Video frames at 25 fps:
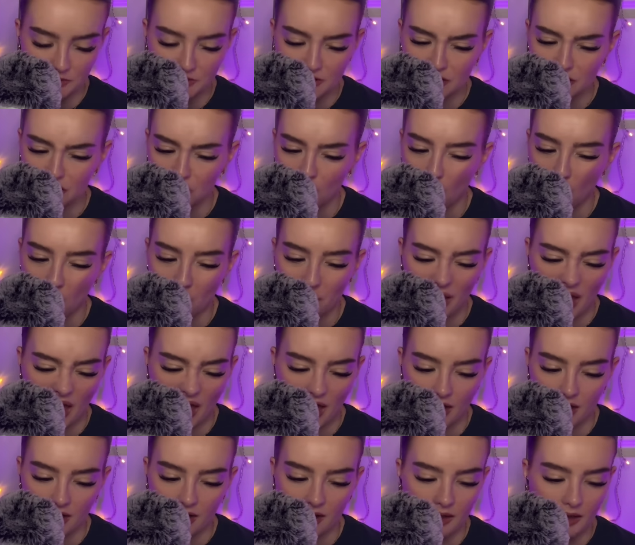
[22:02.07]
was so
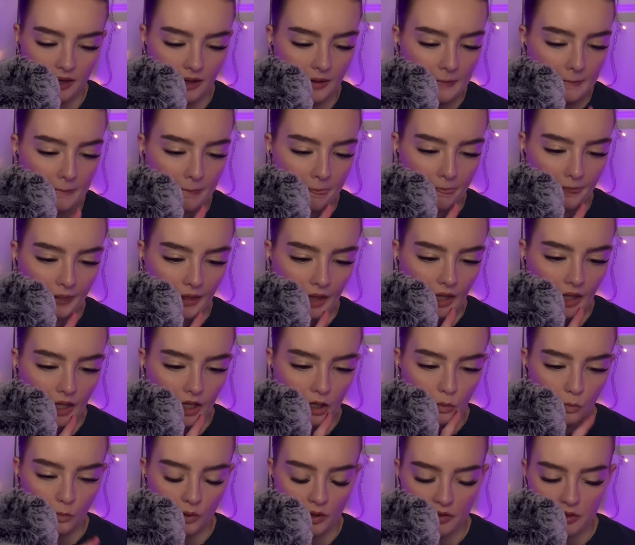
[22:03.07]
bad.
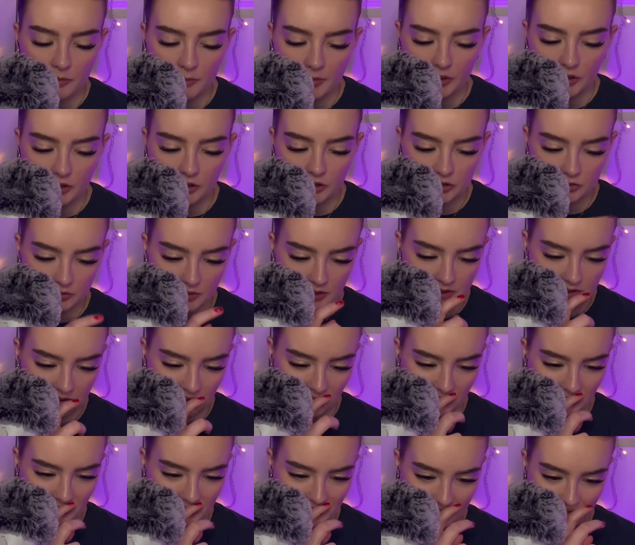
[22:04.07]
Where the Millers, 3
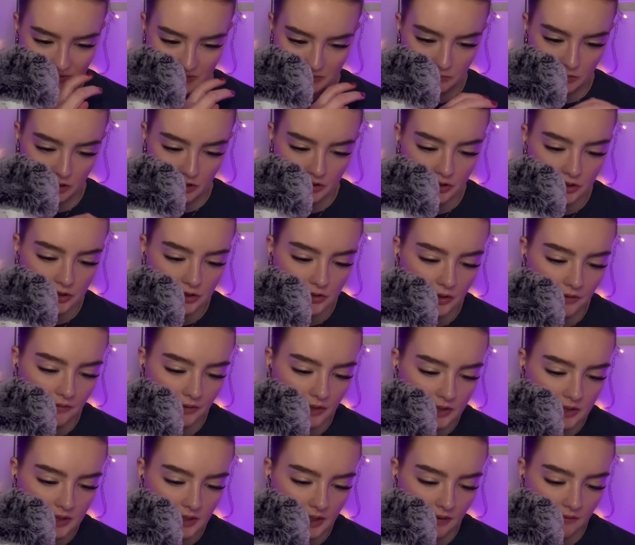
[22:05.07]
stars. Monsters
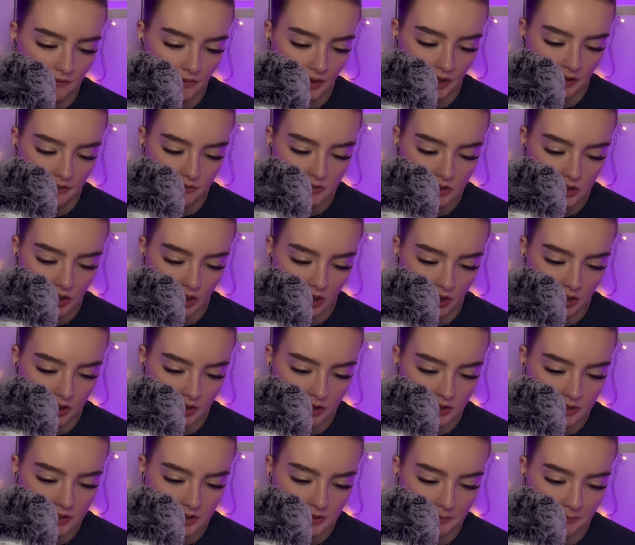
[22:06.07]
University, 5
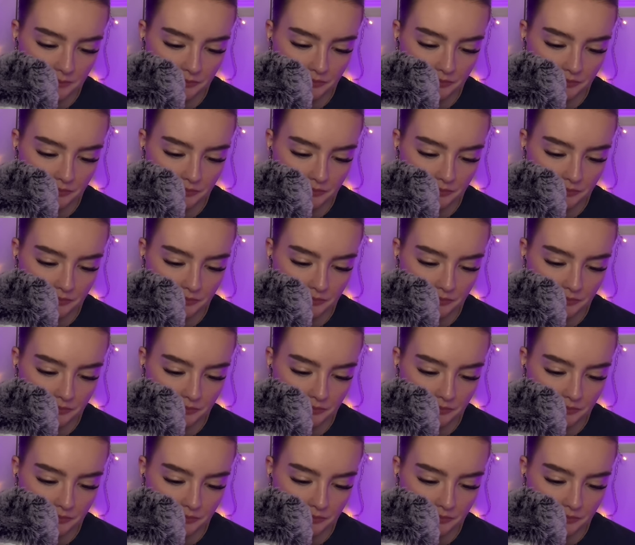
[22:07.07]
stars.